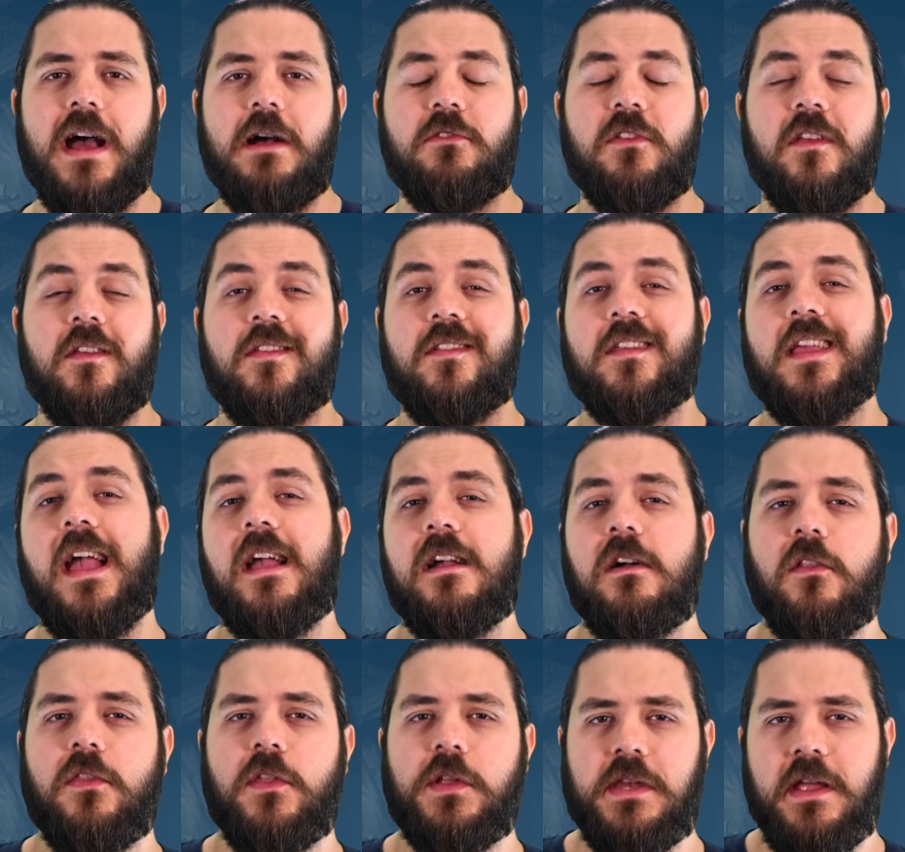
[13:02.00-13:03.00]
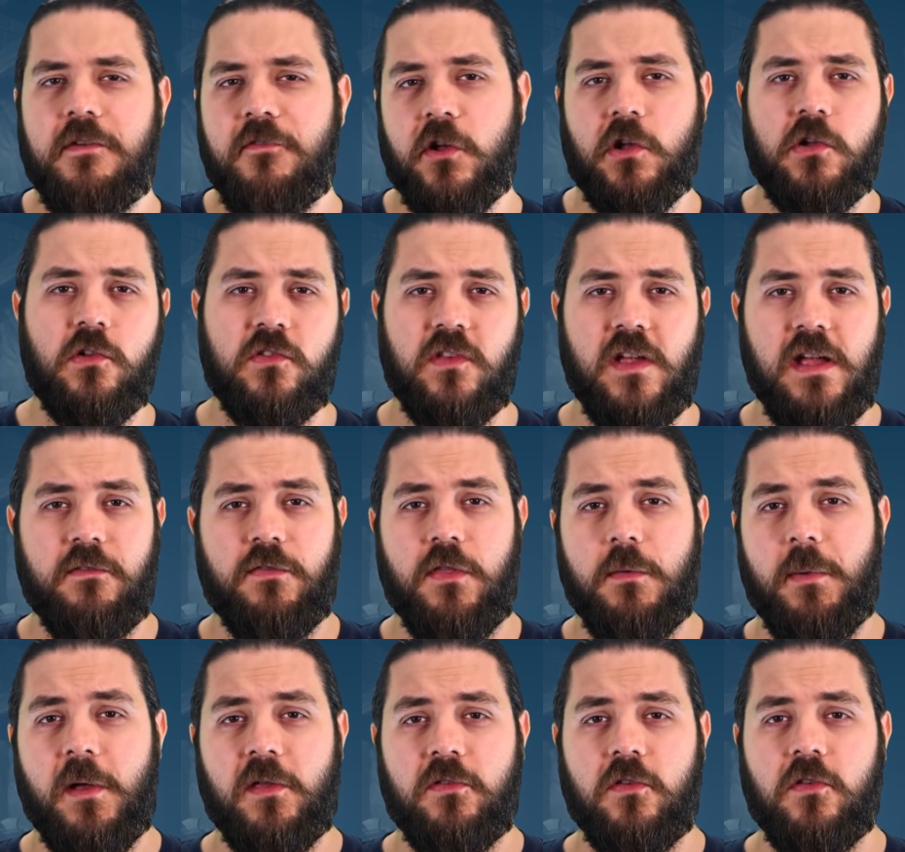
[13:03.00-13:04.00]
how to scale the difficulty of the
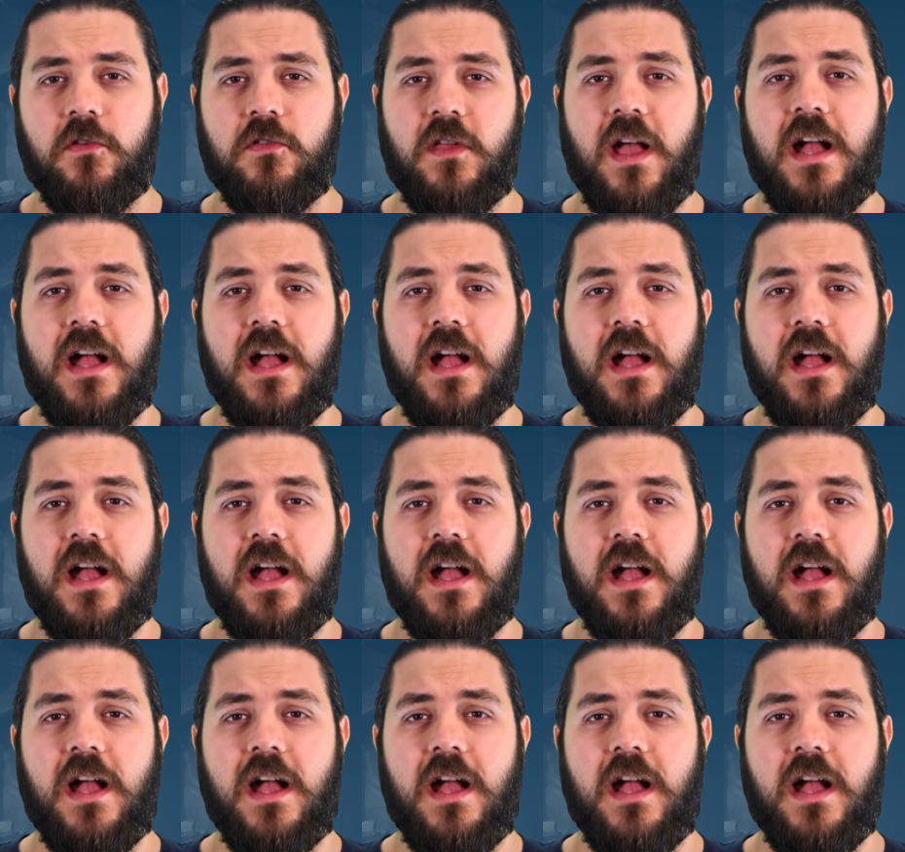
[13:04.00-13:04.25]
puzzles